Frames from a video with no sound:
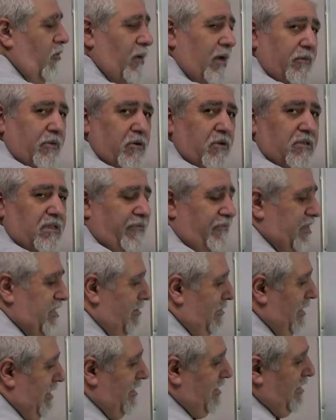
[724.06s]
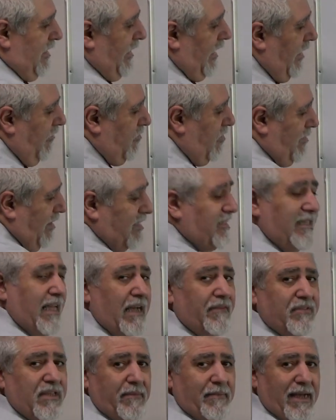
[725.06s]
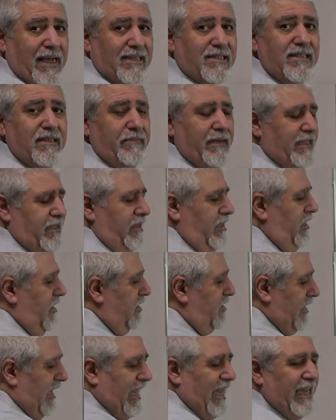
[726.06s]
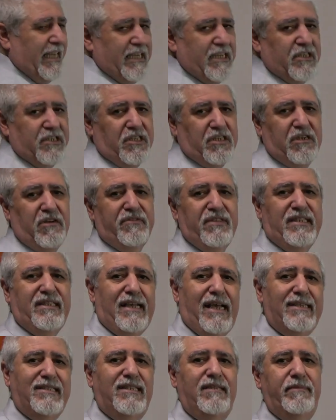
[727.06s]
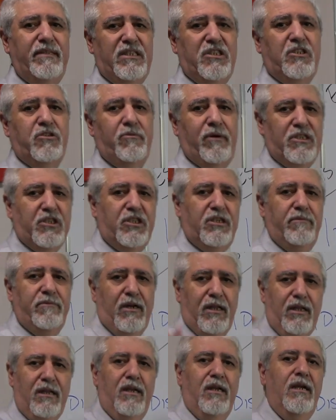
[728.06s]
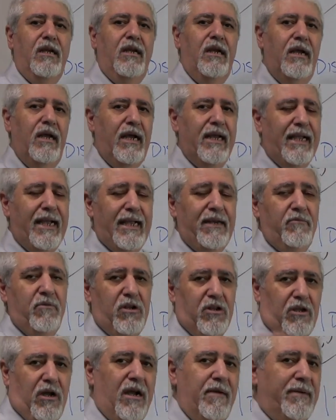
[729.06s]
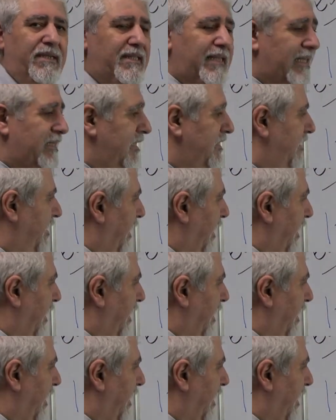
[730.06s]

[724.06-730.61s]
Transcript: when we do the feasibility study, we must have some estimate. The accuracy of this estimate is questionable. Again, we'll talk about that in